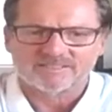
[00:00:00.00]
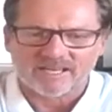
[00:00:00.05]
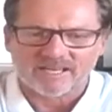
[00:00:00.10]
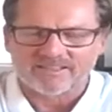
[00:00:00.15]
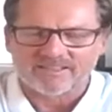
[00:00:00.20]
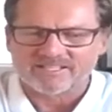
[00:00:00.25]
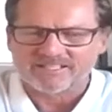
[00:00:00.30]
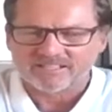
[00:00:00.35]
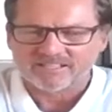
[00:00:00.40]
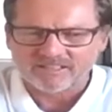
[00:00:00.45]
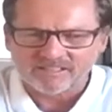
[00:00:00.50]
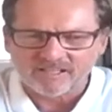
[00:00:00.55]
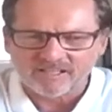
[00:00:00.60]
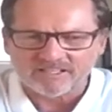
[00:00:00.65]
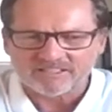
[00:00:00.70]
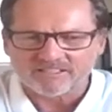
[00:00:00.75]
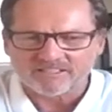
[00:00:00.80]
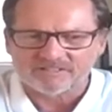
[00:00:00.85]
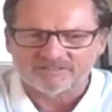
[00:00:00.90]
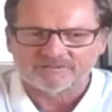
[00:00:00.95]
So there's a
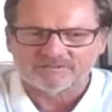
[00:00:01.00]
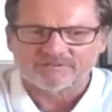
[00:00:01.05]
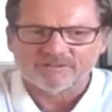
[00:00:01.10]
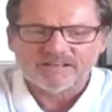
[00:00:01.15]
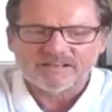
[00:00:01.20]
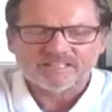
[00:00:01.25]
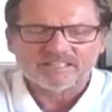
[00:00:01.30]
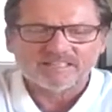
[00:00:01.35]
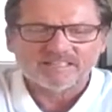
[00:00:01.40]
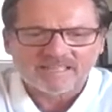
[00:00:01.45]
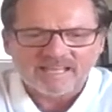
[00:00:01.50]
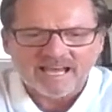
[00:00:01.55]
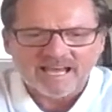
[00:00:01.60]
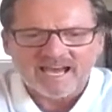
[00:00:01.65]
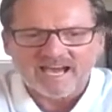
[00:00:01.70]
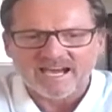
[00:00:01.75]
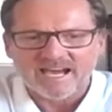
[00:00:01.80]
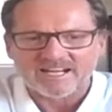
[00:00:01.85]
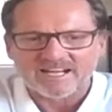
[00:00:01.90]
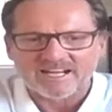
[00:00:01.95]
lot of
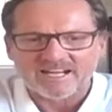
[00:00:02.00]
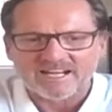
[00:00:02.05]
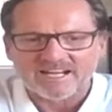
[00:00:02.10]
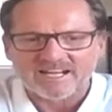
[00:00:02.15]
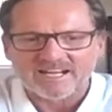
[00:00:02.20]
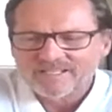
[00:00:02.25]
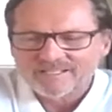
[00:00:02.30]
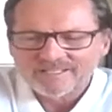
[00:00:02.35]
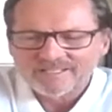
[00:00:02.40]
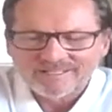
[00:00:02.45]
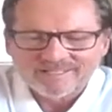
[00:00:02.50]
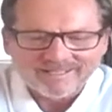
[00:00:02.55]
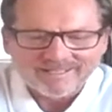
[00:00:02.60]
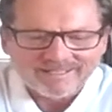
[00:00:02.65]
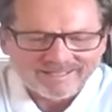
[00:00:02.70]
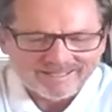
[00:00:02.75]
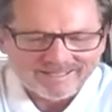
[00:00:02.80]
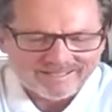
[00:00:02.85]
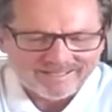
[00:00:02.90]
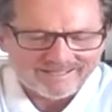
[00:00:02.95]
large
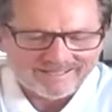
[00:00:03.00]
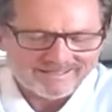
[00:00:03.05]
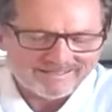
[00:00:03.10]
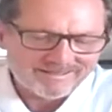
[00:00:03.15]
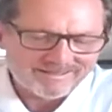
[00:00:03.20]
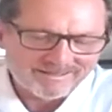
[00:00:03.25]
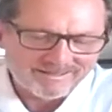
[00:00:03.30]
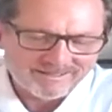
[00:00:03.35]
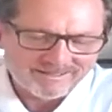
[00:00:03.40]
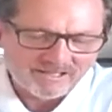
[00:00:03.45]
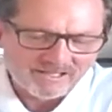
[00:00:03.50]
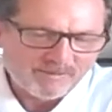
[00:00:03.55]
uh,